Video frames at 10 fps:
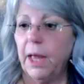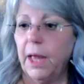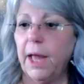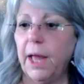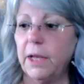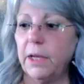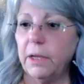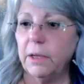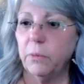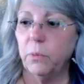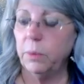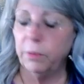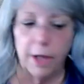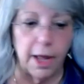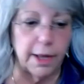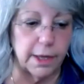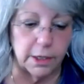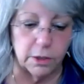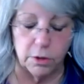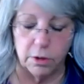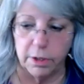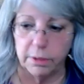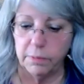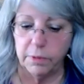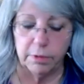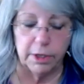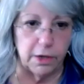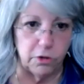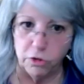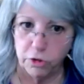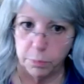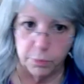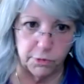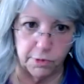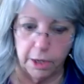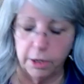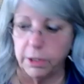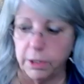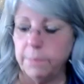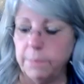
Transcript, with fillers: and we were not getting along. The relationship was not good.